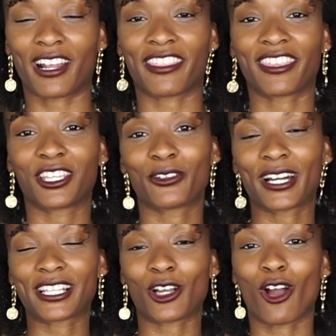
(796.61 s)
I think you
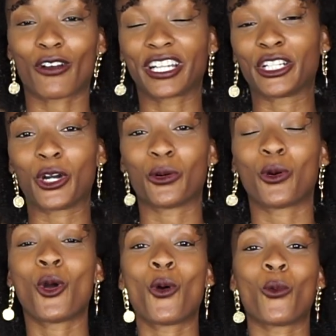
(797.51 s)
guys already know
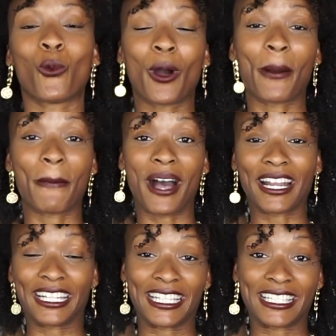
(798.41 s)
what
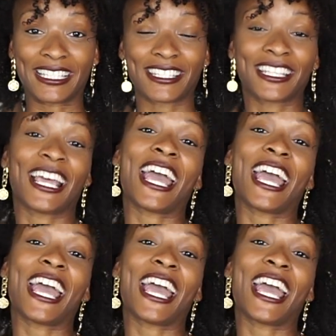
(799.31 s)
mine is.